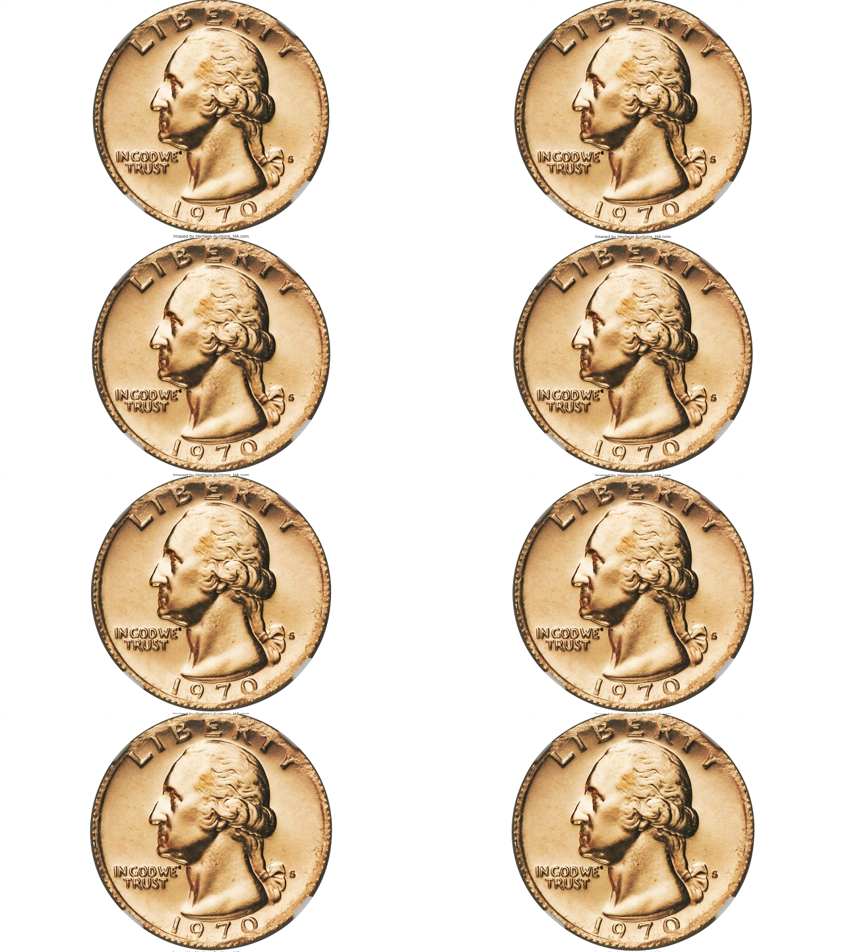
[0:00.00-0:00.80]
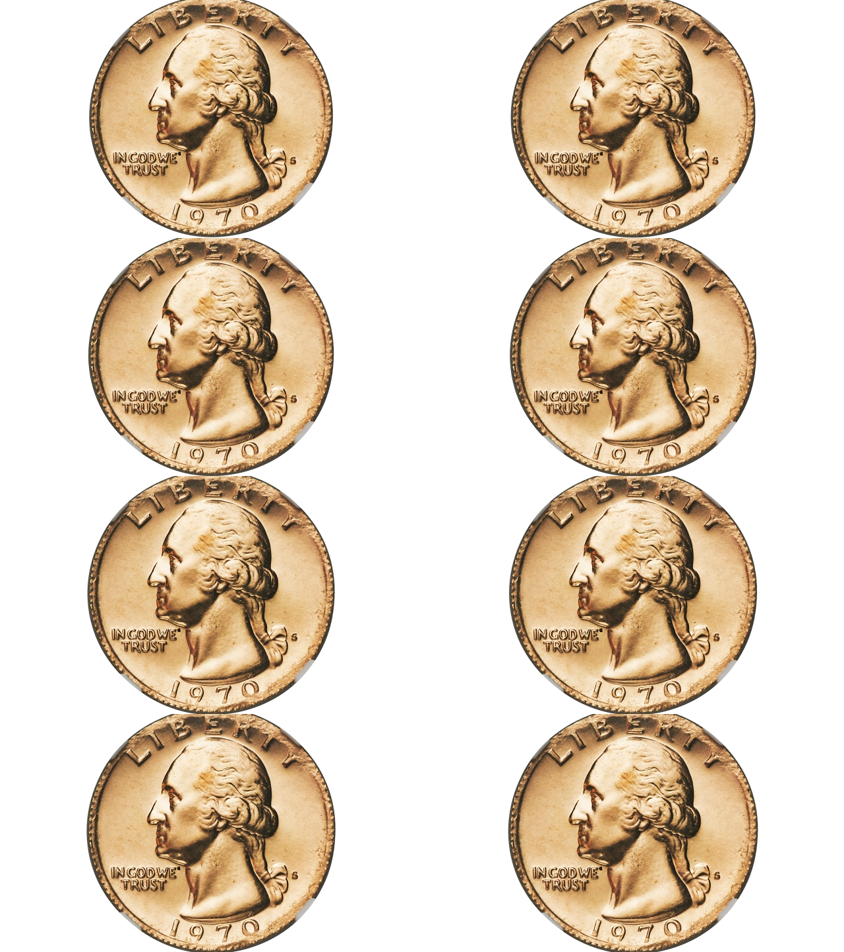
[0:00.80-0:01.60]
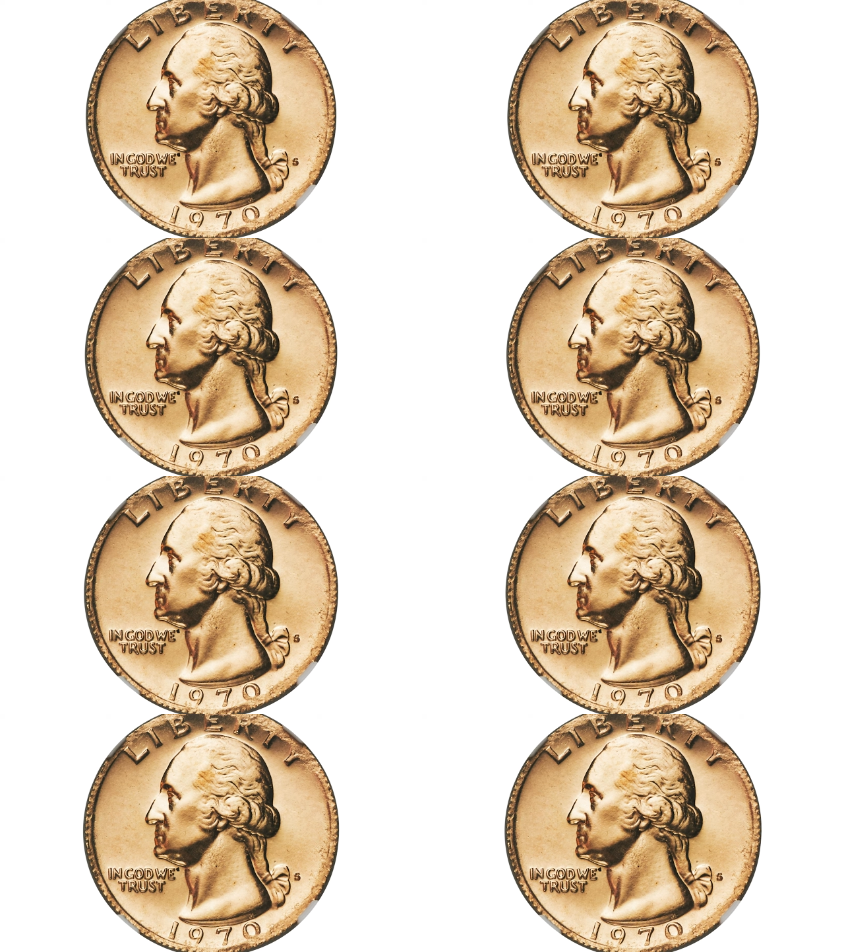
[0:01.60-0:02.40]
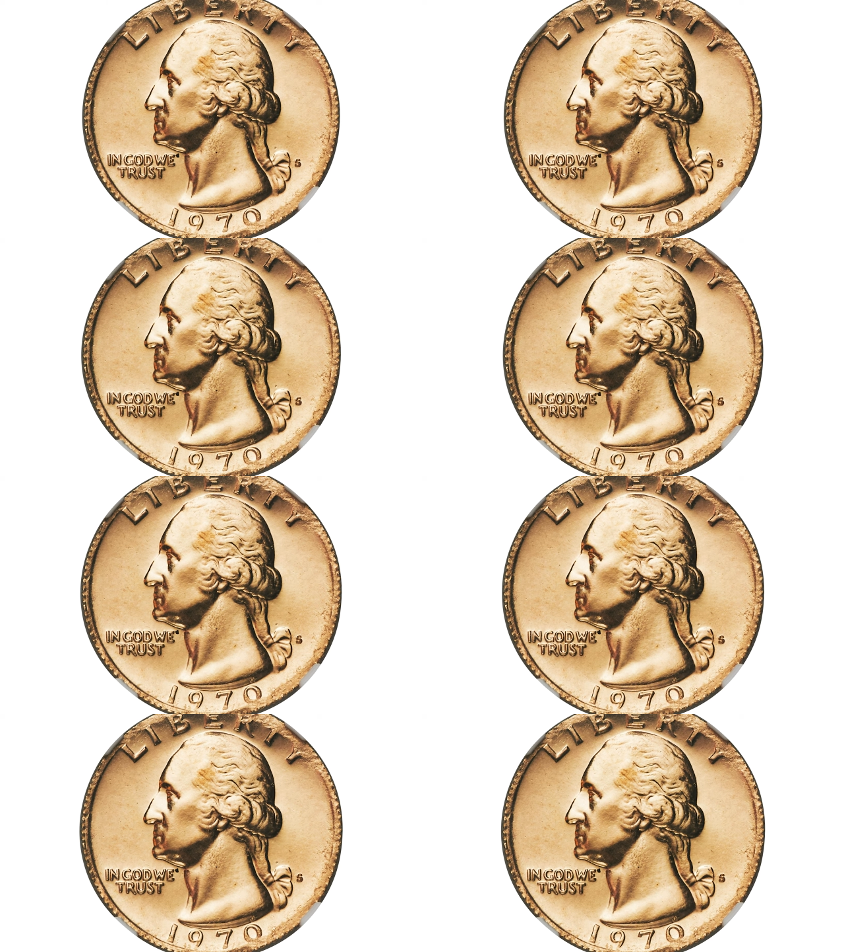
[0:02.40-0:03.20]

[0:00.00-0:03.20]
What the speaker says: (no speaker visible)